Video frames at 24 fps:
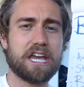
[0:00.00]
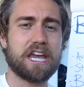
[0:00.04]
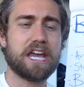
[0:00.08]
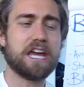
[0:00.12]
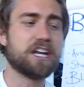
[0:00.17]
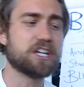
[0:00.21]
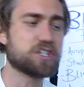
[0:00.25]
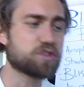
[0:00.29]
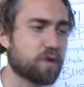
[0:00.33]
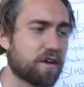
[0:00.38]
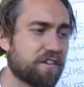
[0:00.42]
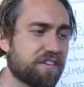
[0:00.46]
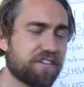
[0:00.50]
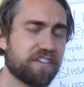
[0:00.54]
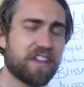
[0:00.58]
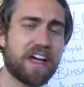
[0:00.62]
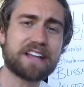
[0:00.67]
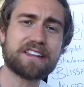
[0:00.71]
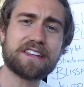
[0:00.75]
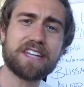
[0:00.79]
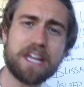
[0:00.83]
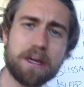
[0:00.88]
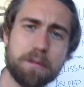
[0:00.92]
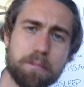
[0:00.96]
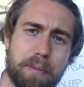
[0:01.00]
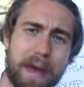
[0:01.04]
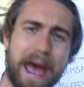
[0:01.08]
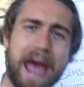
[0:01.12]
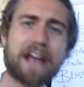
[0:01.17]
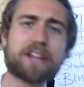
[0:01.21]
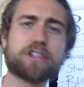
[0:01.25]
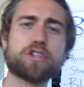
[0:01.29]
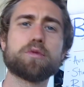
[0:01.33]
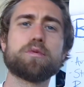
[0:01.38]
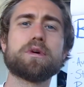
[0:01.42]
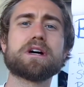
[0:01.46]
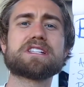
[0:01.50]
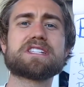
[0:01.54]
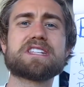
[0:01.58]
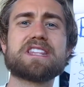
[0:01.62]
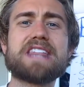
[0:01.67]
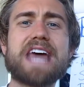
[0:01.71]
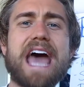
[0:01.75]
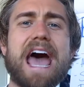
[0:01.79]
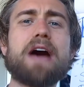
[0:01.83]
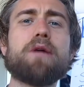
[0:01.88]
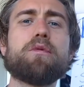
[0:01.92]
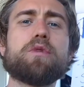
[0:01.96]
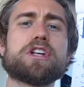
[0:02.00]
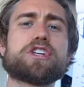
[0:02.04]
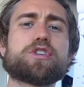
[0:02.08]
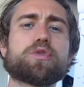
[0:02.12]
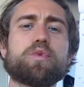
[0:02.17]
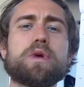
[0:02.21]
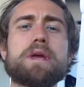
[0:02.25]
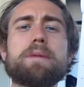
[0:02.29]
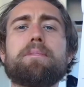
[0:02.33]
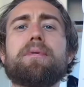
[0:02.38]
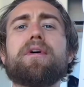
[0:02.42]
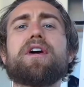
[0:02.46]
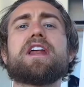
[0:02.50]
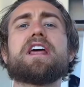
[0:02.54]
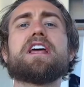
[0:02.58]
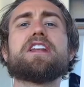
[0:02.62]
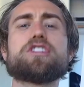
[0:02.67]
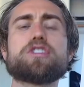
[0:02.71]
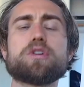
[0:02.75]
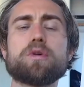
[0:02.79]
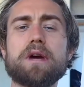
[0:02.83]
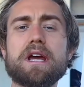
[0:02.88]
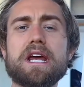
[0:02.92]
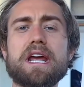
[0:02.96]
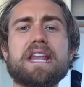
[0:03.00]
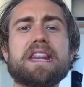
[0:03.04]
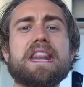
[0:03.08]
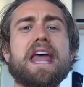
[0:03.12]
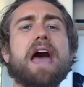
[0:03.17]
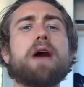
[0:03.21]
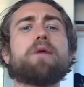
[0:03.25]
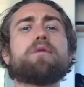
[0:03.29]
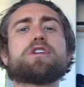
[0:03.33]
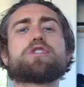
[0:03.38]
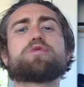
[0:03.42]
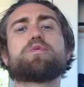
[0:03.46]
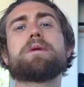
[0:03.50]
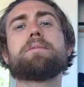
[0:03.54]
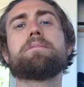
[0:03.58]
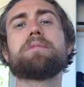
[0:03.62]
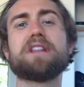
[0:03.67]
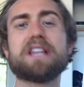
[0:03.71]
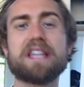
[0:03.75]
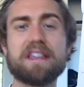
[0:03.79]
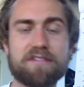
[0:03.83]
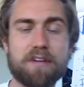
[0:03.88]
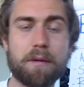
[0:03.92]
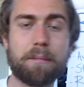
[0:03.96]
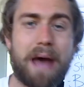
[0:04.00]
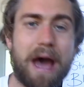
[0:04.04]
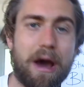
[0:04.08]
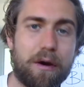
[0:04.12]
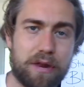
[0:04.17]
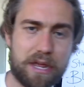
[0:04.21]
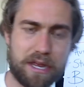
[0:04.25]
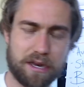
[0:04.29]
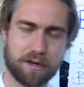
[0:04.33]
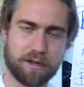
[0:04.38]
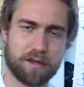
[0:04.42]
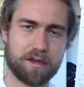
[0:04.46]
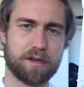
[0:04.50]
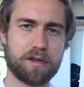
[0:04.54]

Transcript: It is reflecting back to us that which we put into it and that which we believe about it.